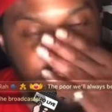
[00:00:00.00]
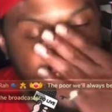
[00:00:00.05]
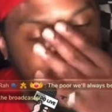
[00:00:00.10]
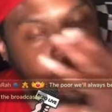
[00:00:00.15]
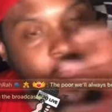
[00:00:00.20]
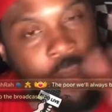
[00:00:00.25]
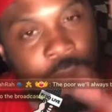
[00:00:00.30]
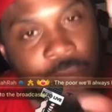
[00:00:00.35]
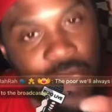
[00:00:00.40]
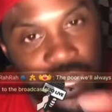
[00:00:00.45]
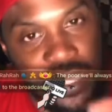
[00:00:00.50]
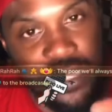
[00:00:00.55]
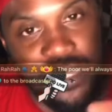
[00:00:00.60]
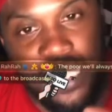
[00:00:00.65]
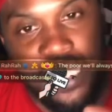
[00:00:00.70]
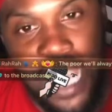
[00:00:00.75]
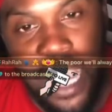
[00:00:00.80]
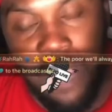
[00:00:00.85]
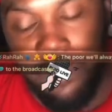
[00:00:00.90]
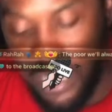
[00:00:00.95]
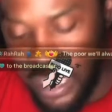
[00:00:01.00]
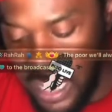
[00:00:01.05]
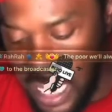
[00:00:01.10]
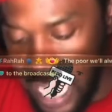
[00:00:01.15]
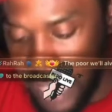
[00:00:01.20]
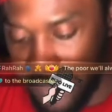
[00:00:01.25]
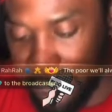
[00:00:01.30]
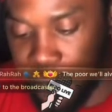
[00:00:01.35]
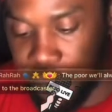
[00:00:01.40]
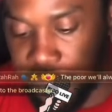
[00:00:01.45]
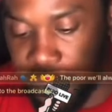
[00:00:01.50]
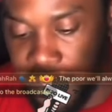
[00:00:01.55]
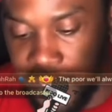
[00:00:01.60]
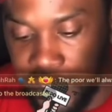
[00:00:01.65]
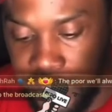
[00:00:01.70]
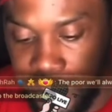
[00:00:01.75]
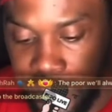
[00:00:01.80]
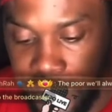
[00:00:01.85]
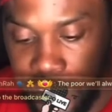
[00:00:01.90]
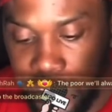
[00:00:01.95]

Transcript: I know I'm making comedy out of it, but